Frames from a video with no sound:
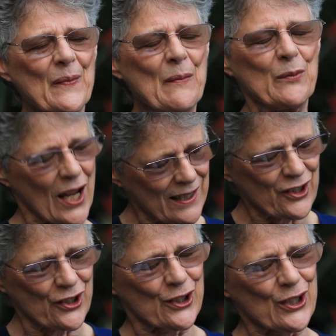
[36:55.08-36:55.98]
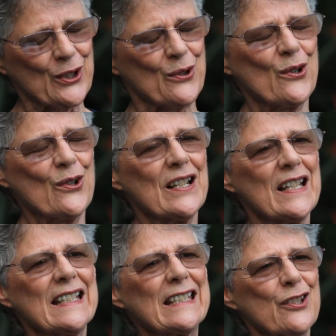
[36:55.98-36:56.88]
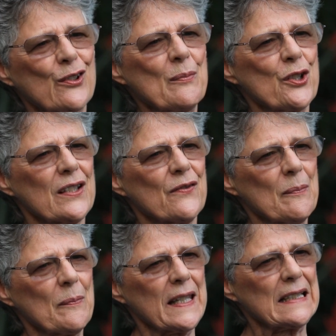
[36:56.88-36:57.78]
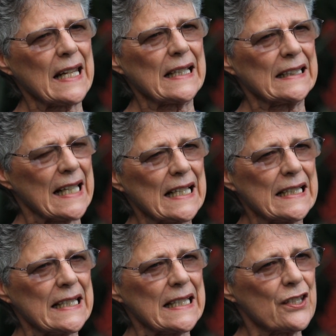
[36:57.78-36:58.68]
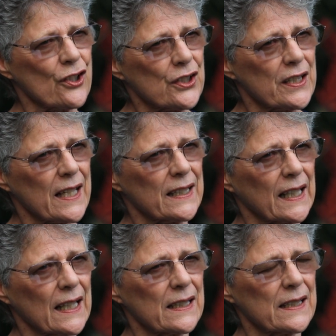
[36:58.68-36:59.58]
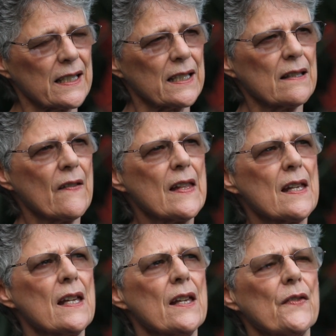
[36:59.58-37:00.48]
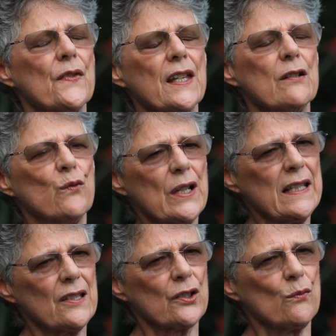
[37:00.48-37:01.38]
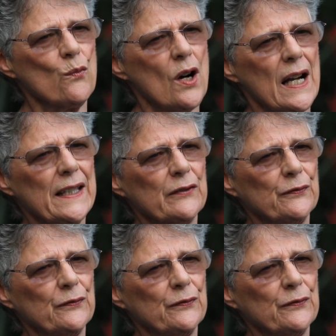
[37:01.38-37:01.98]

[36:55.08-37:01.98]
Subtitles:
objection to your description of it being technicality. It's not a technicality. The reason why the